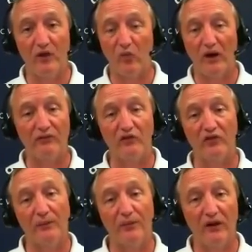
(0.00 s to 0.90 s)
or whatever
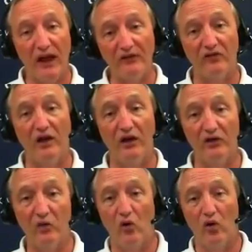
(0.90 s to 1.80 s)
type of lifestyle
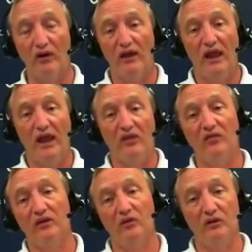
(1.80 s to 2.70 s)
you want, and
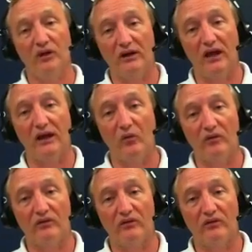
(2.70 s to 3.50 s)
then look at it with